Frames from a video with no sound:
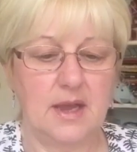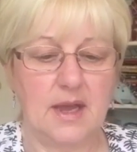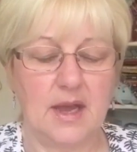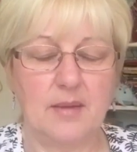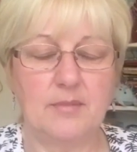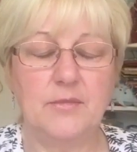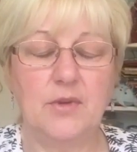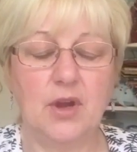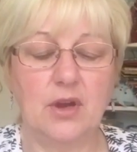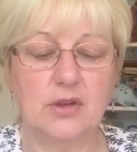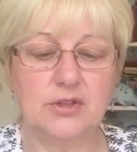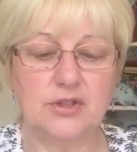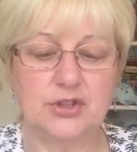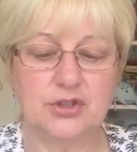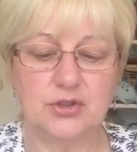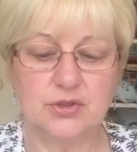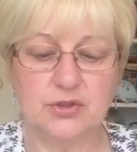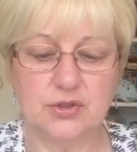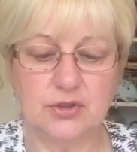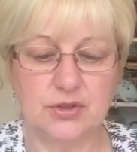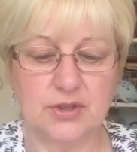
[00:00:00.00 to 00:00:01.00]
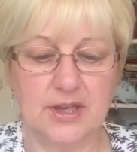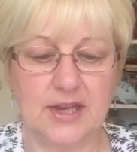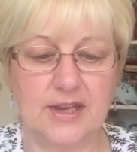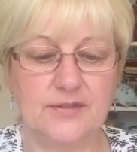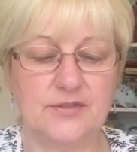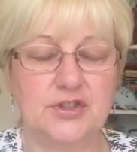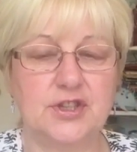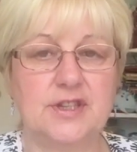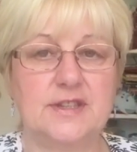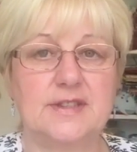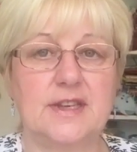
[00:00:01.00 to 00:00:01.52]
not sure if
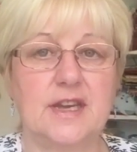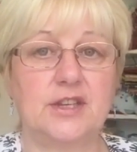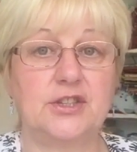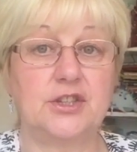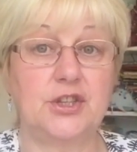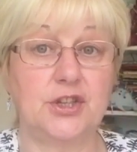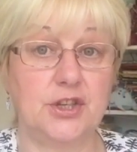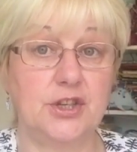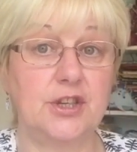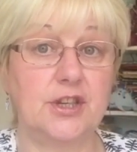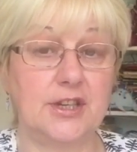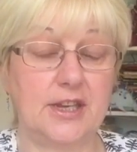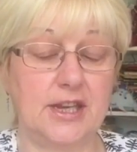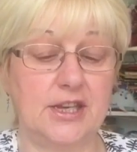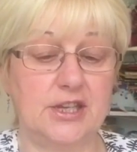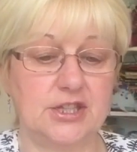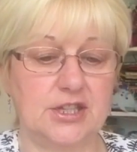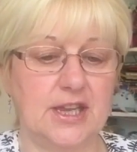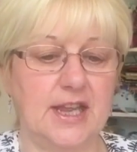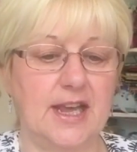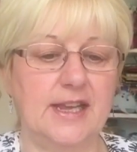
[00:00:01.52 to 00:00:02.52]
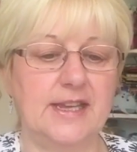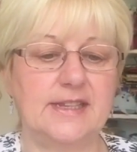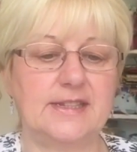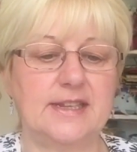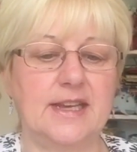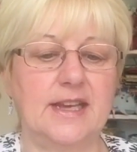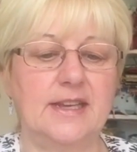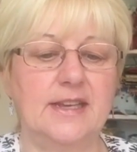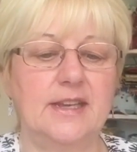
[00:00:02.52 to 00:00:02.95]
she's a Turkish lady.